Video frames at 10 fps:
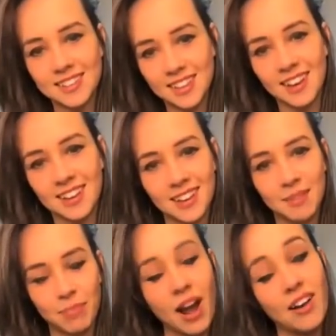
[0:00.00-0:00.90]
Yeah.
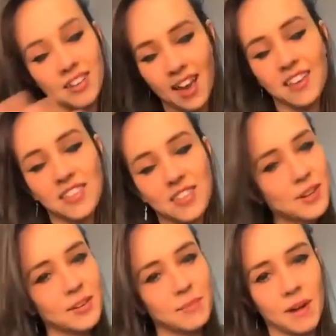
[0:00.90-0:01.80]
Proud. Yeah, she's really
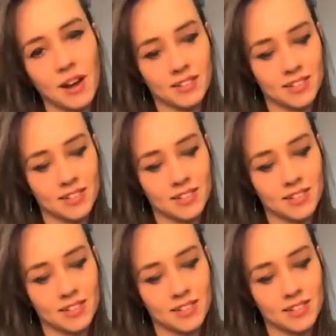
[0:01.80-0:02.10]
proud. Yeah.